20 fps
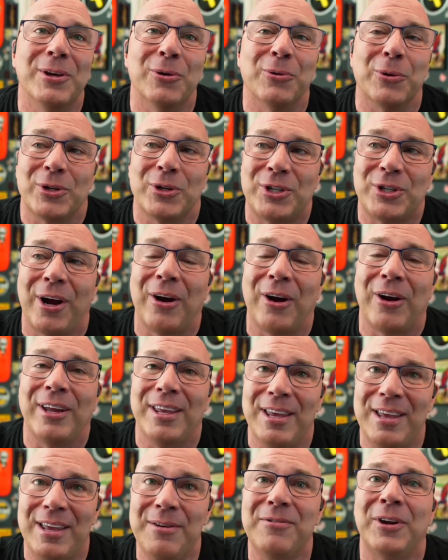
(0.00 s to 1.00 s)
that you were
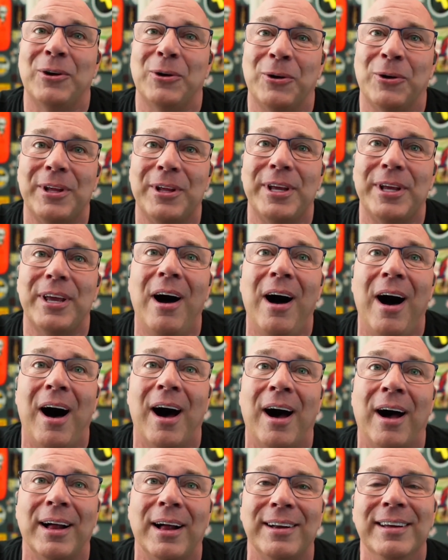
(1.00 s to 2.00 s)
sharing even early
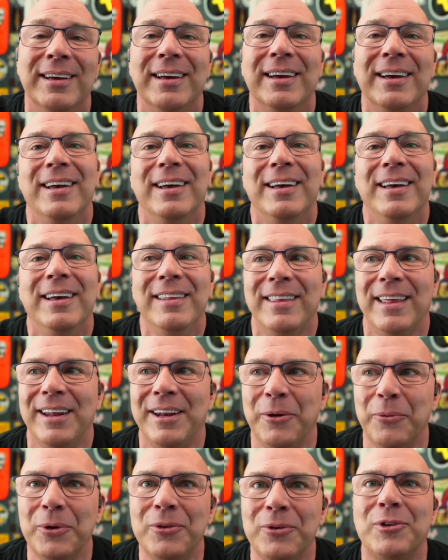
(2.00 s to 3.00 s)
on,
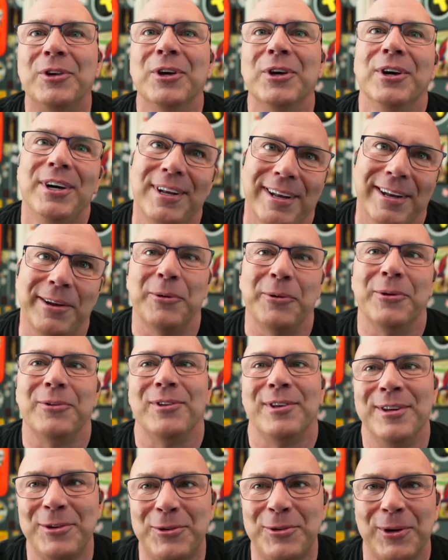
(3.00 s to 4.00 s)
that it was good and it
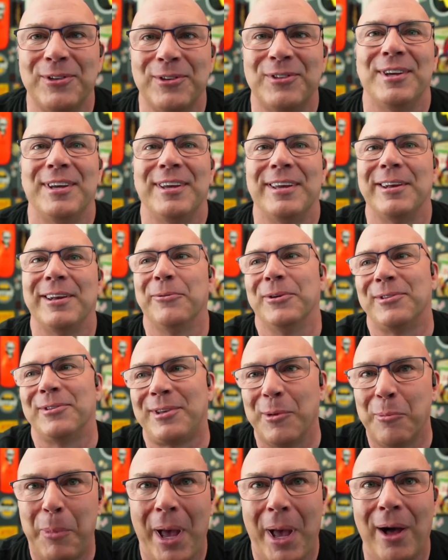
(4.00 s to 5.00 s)
was interesting and it
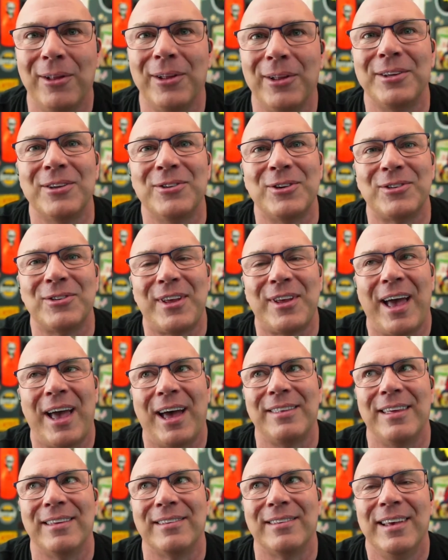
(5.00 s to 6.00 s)
was compelling. You just
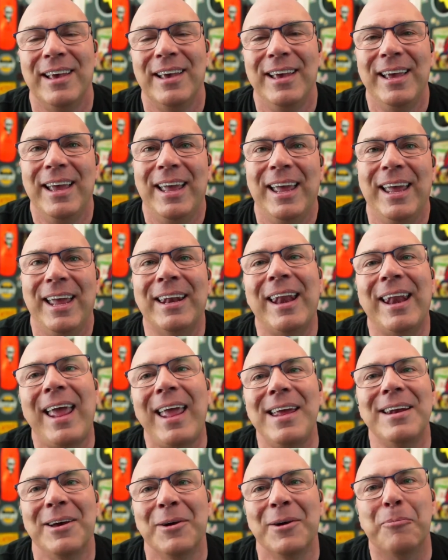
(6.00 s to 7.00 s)
had this innate